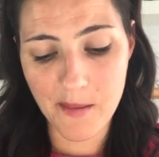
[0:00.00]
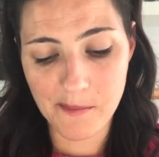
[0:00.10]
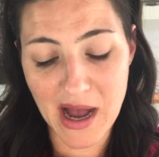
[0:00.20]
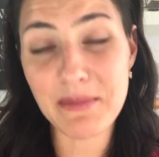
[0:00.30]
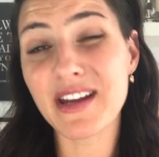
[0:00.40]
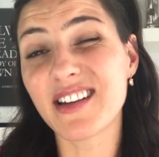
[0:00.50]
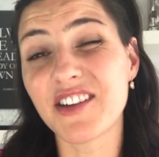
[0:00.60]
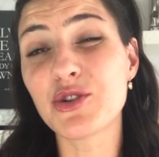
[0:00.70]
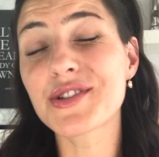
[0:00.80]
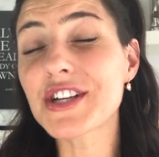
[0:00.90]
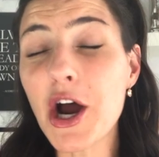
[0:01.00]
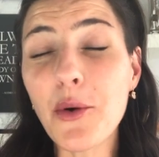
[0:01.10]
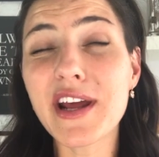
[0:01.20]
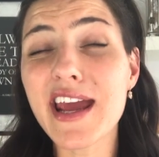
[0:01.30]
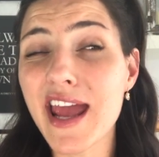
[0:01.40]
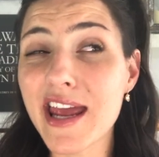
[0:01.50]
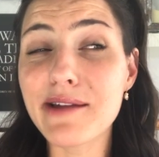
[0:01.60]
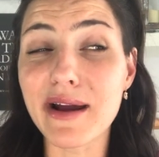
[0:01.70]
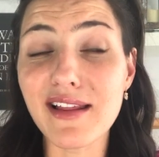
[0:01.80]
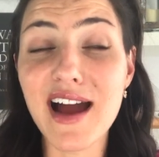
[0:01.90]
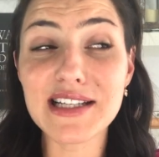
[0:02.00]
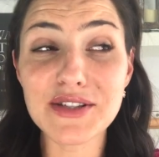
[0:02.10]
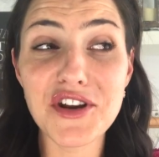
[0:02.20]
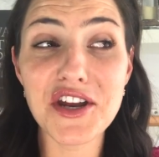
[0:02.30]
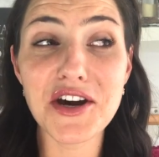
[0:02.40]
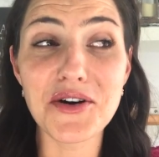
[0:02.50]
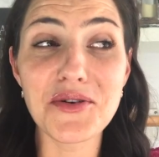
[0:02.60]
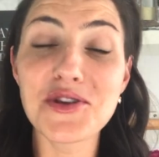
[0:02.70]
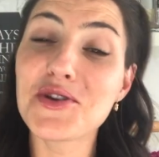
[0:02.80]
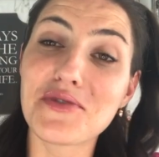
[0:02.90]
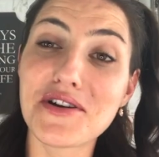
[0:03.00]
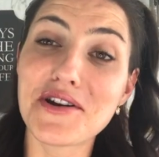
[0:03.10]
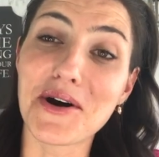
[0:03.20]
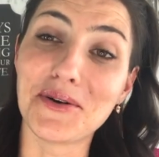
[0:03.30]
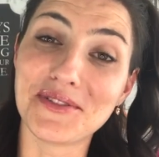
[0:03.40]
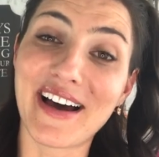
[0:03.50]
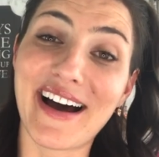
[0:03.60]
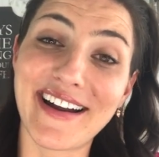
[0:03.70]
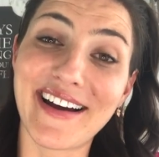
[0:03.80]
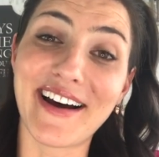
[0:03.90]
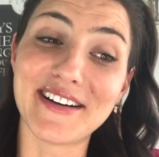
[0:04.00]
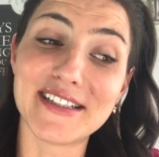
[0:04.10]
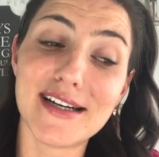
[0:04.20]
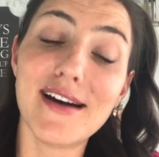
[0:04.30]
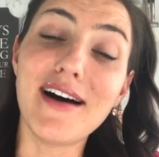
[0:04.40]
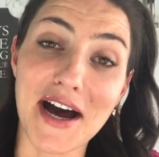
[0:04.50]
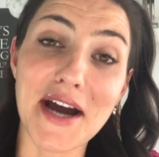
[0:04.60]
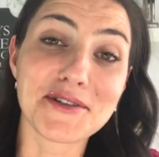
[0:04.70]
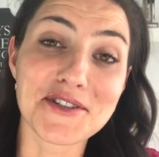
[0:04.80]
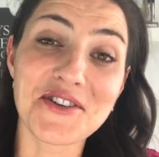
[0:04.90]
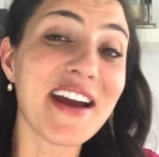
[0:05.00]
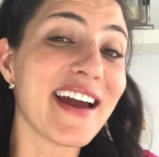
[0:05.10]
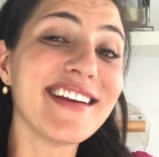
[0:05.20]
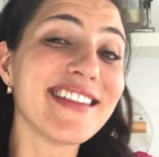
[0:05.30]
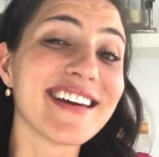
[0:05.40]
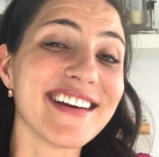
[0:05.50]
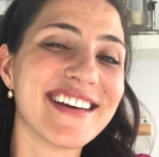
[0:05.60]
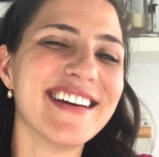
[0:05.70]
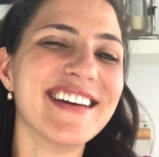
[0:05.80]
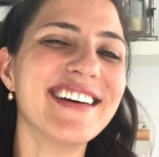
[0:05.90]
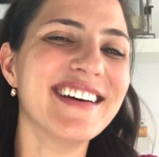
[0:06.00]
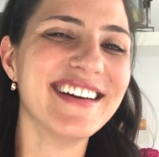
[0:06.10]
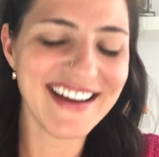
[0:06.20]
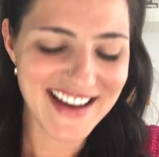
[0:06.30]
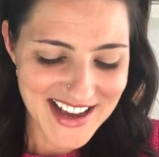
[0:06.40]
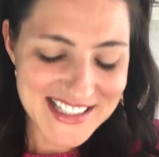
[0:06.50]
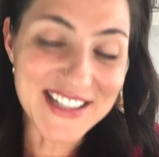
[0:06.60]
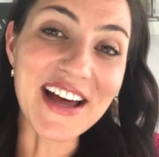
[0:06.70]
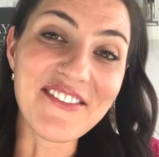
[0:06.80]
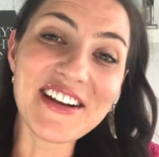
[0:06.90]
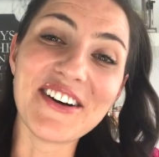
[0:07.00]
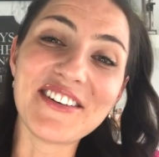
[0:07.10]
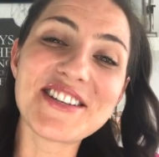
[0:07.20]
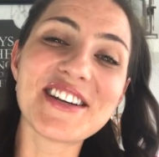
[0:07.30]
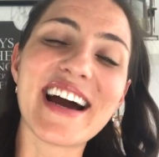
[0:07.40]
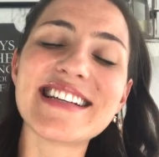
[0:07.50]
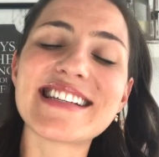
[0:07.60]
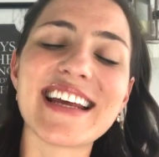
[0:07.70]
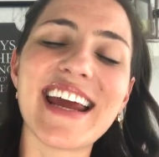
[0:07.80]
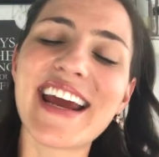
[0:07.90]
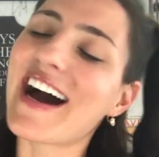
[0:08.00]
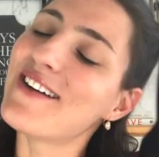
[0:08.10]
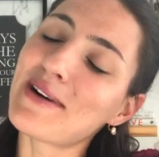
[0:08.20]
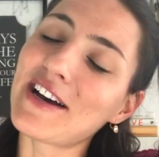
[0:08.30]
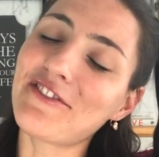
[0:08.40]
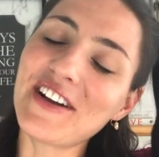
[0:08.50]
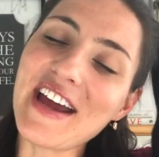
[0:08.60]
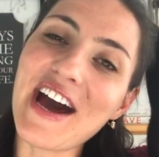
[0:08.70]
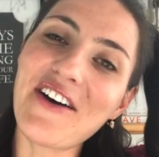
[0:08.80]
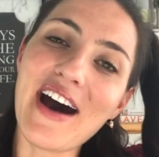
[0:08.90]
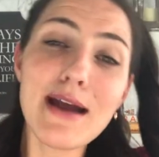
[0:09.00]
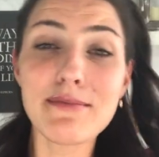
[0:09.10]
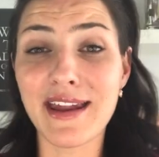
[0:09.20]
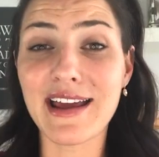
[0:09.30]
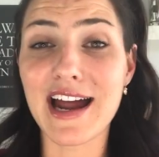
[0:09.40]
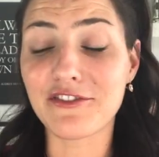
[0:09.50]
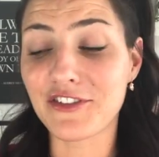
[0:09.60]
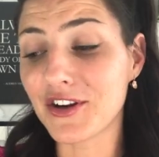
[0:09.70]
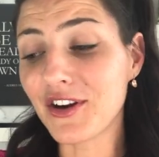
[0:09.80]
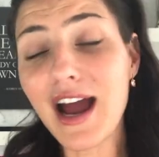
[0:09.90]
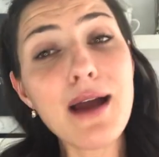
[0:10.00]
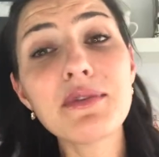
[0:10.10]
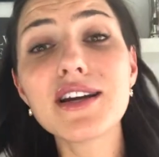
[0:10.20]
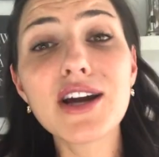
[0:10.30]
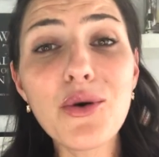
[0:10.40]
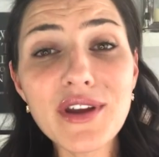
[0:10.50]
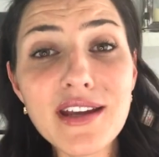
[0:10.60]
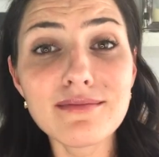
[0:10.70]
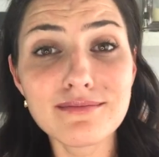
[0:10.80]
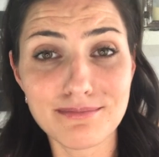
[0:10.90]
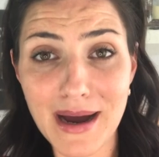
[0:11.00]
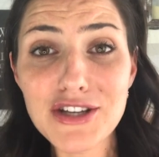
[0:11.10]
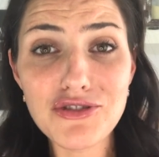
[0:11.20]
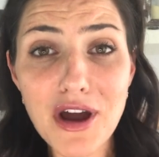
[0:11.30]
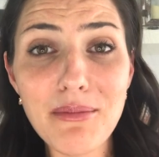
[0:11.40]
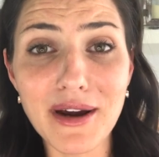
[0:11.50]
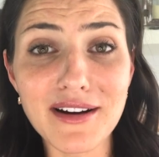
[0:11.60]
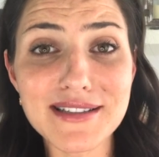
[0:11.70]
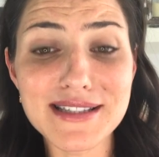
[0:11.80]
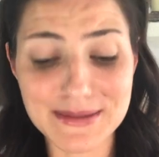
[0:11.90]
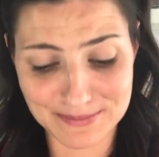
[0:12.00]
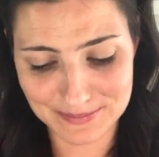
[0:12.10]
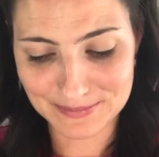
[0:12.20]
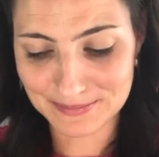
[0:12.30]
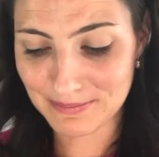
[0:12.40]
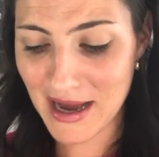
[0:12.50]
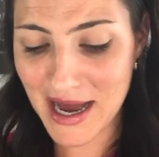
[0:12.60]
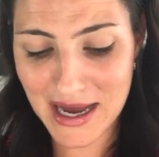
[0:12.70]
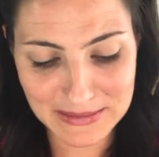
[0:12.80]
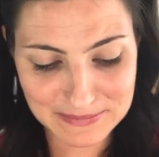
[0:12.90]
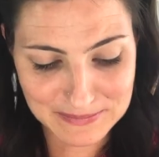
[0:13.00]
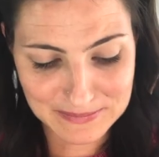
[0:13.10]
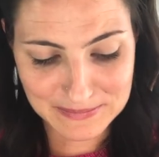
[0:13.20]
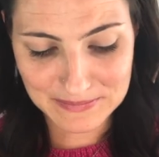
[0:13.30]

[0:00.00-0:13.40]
Um, I mean, if you saw what I ate in my last video, you would know that uh, I will try anything. So let me know what you guys think. But for now, I'm getting out of here. I'm gonna go eat my strawberries. My...